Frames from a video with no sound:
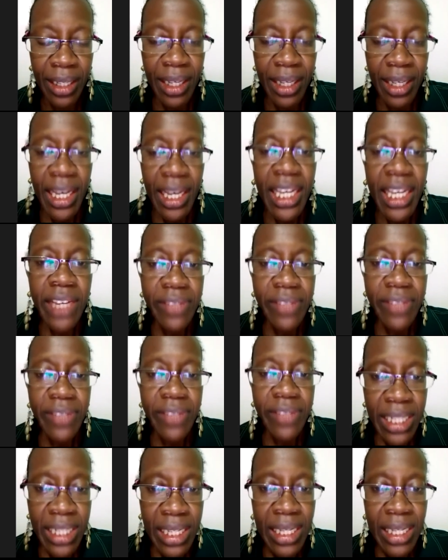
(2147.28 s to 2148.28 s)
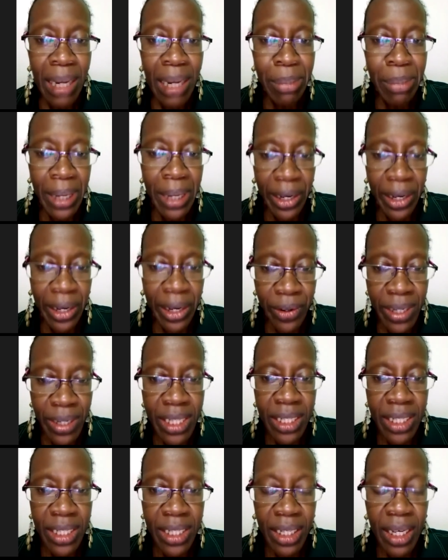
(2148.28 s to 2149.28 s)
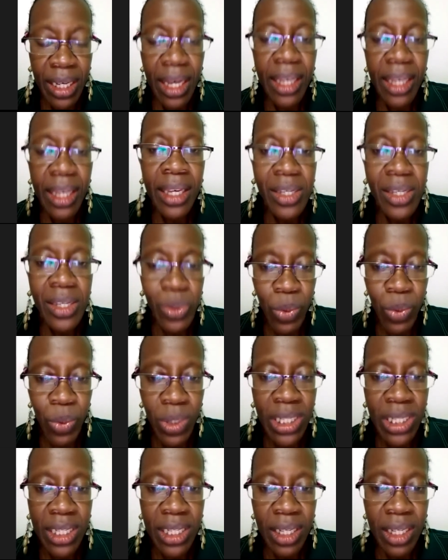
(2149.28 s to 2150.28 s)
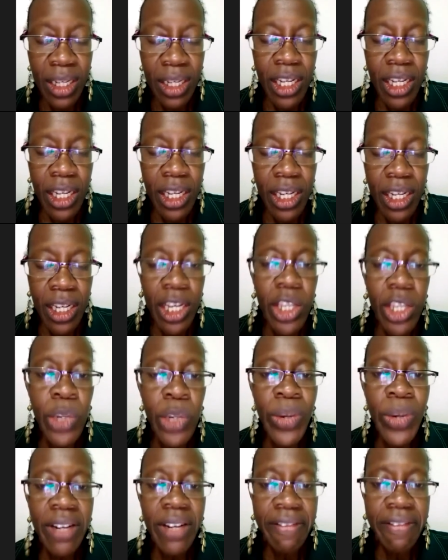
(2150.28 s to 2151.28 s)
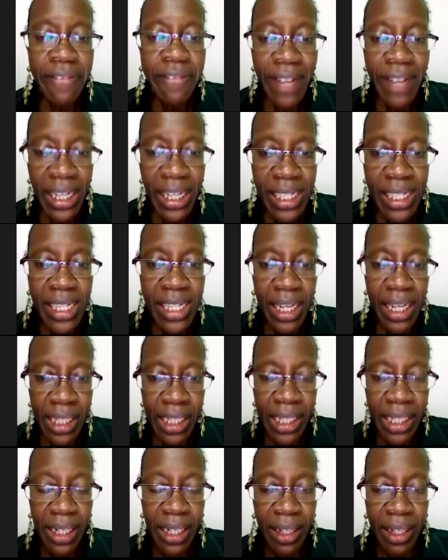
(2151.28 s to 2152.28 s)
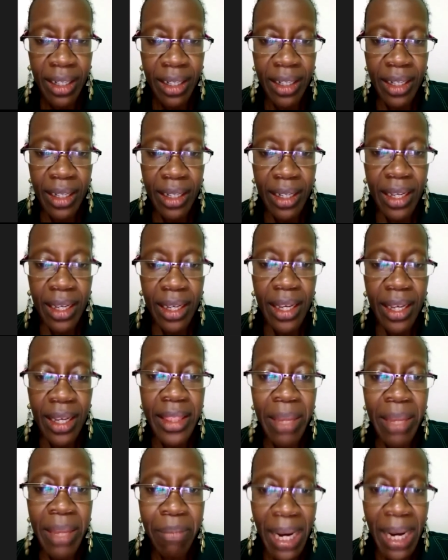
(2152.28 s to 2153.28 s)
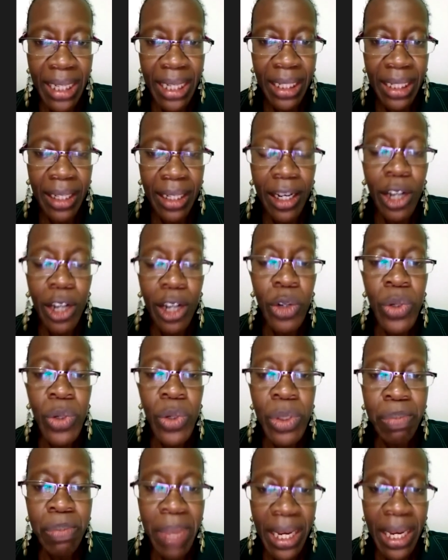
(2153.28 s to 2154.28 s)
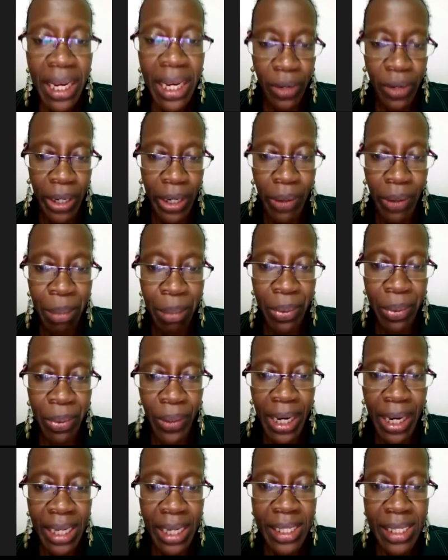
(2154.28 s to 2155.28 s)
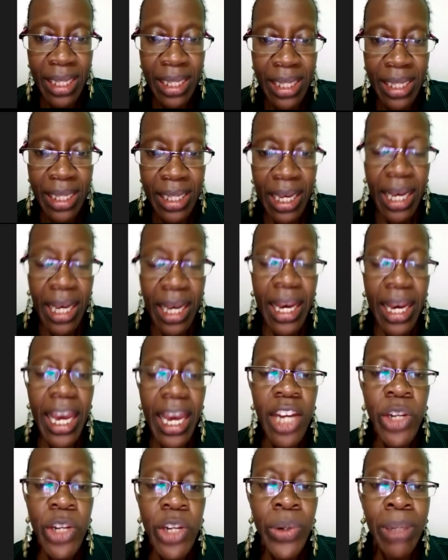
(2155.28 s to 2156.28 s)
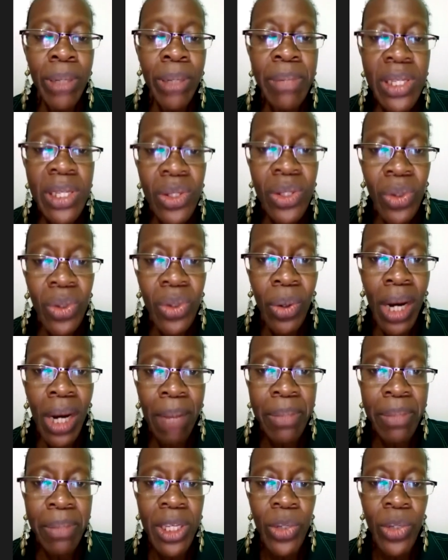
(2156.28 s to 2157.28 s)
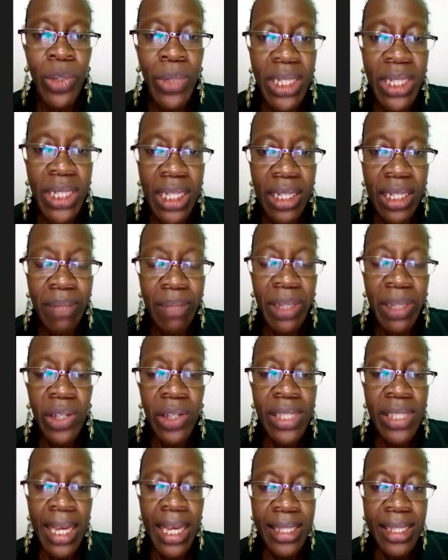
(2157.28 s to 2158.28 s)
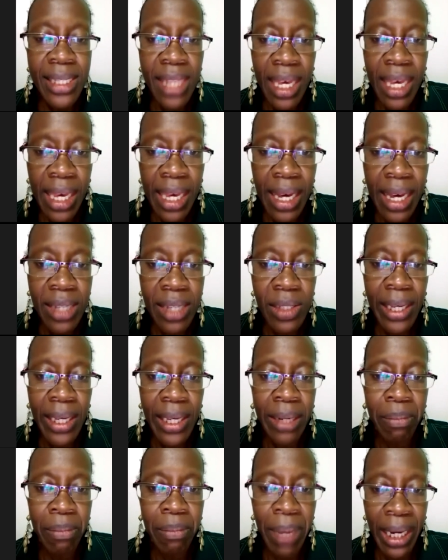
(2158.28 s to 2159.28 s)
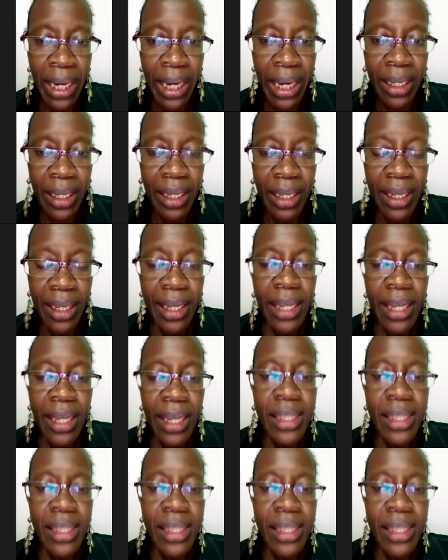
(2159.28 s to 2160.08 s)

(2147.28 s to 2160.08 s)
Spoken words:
If it is a priority, guess what? You will factor in the money to spend on our products. And you will be so happy you did, because as the years get by, the